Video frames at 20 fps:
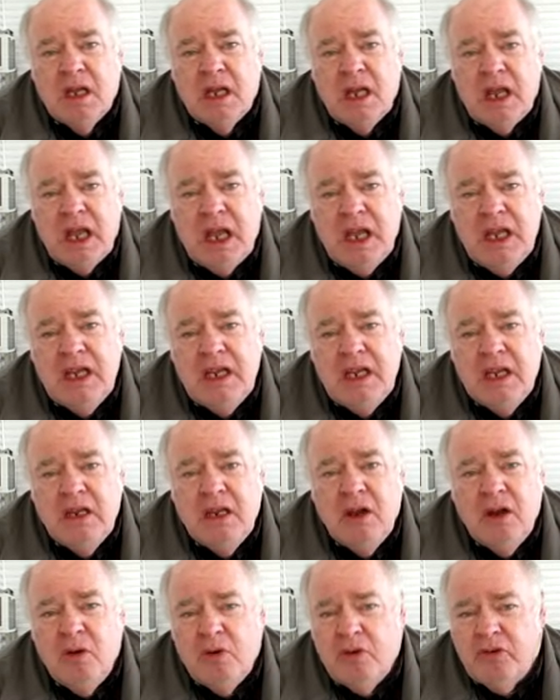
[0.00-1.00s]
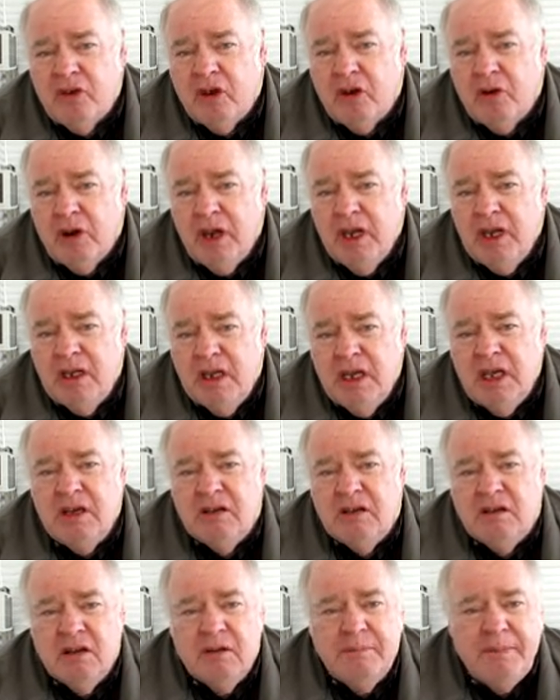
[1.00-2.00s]
he knows a great
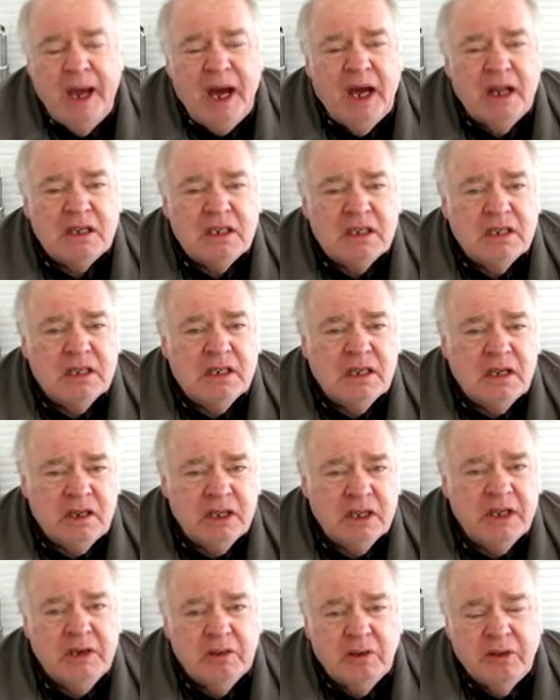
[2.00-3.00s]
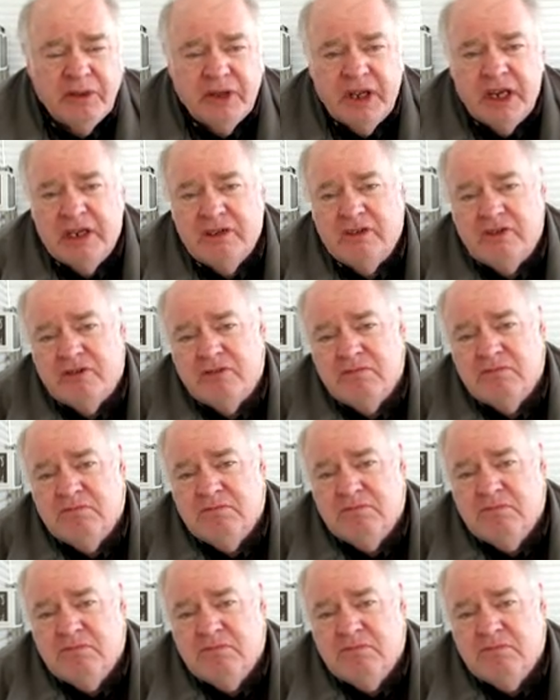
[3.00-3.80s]
deal about legal things.